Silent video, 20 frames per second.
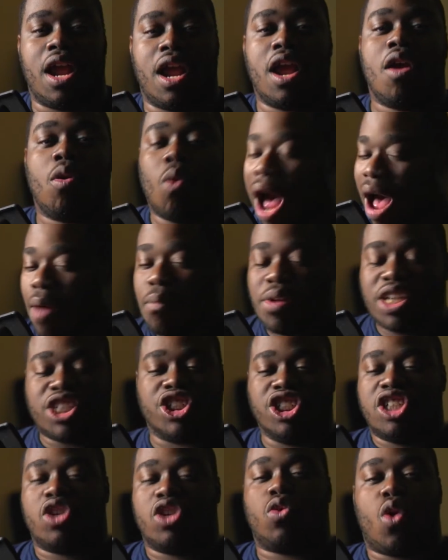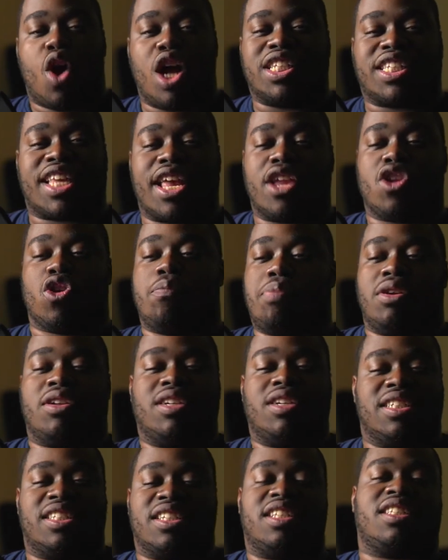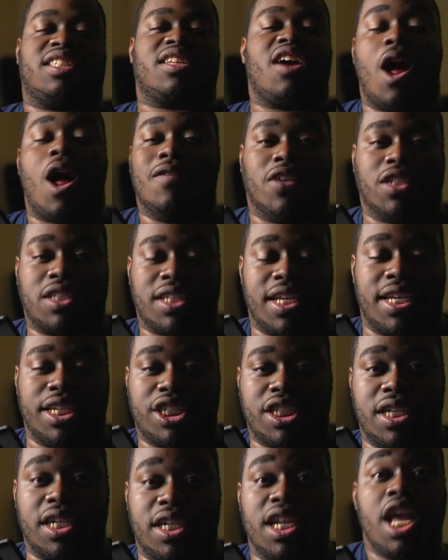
How much nuance can you pull into this conversation?